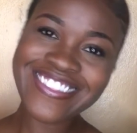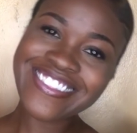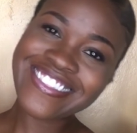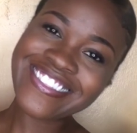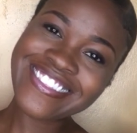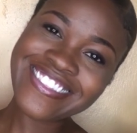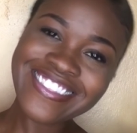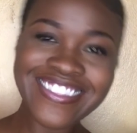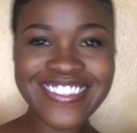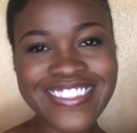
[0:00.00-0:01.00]
know your
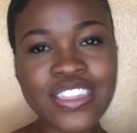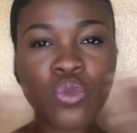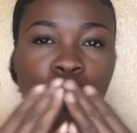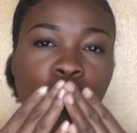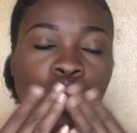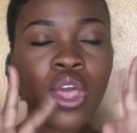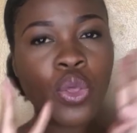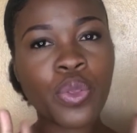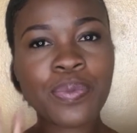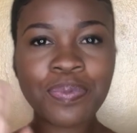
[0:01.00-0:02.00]
thoughts in the comment
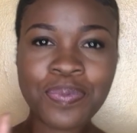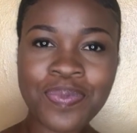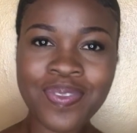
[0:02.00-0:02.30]
section.